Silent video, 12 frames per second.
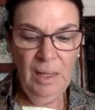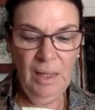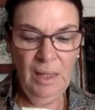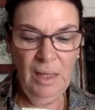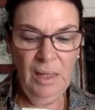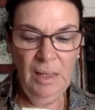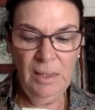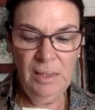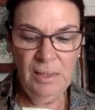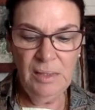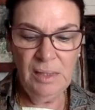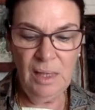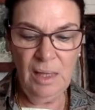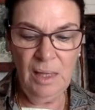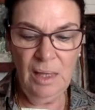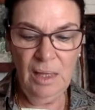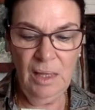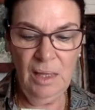is
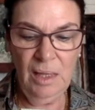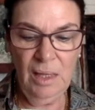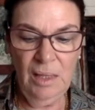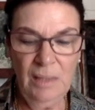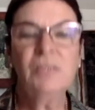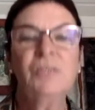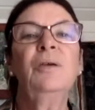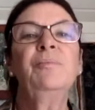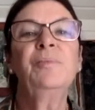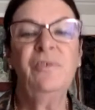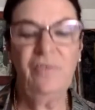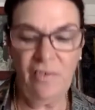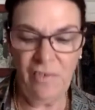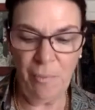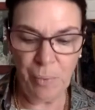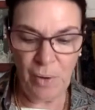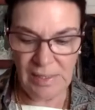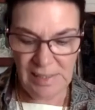descriptive of a
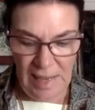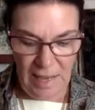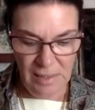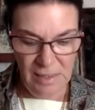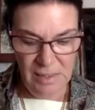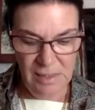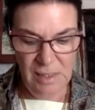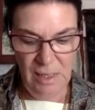process.